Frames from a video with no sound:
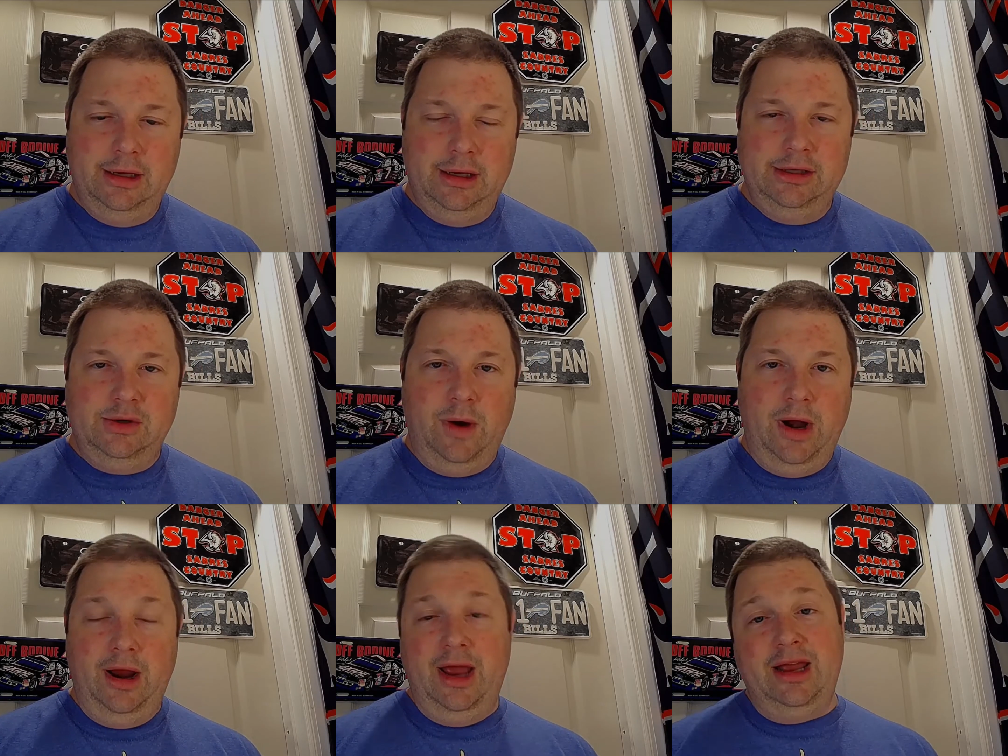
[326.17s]
where,
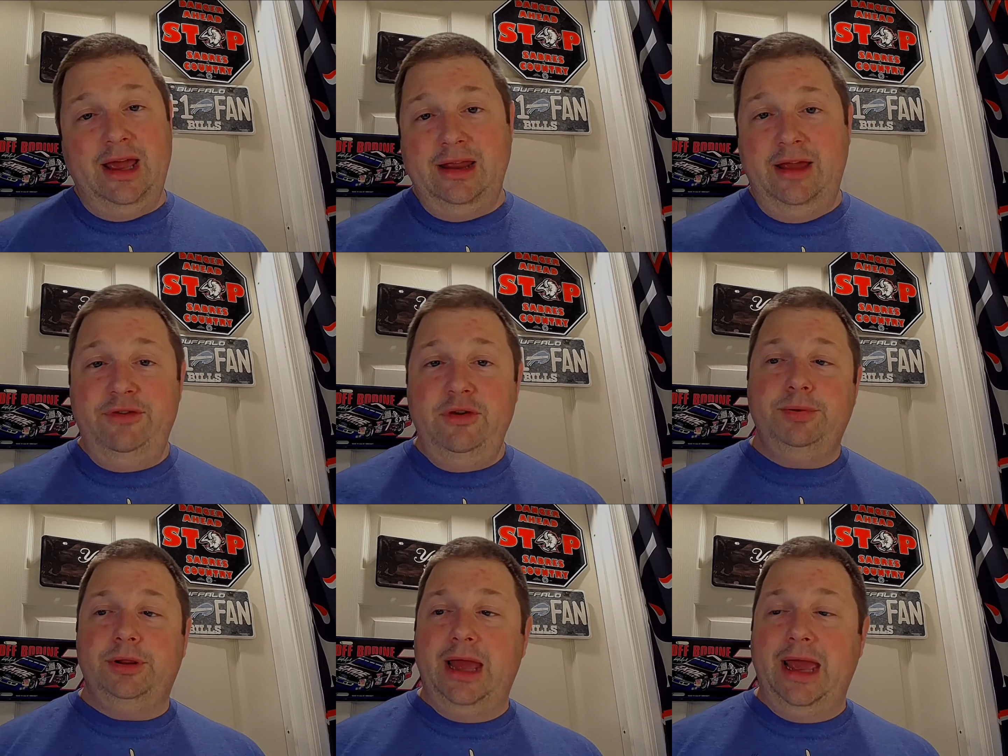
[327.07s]
and if you
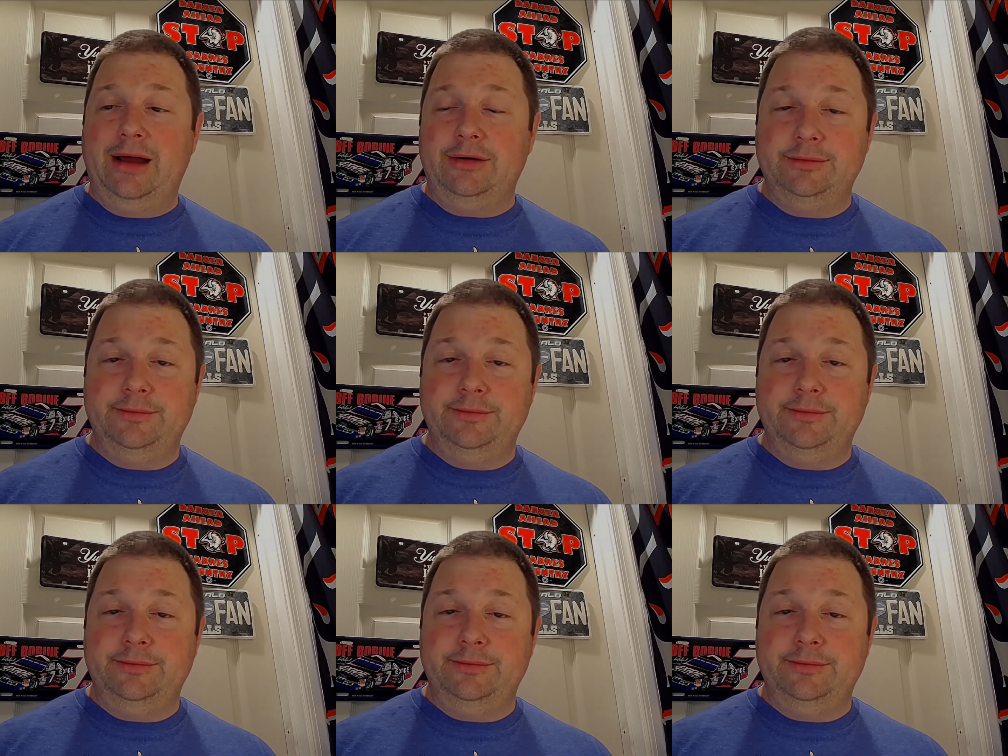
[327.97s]
play out,